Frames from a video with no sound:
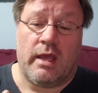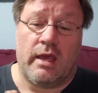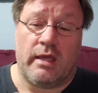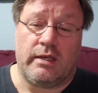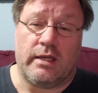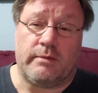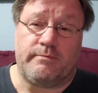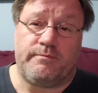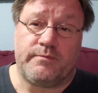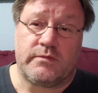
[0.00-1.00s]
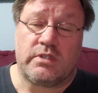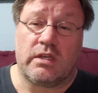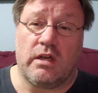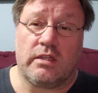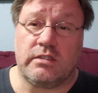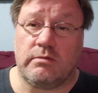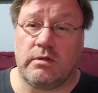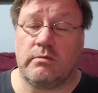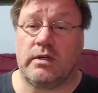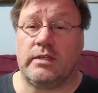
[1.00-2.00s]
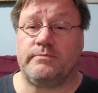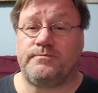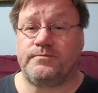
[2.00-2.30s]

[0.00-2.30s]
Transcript: And so I called 211.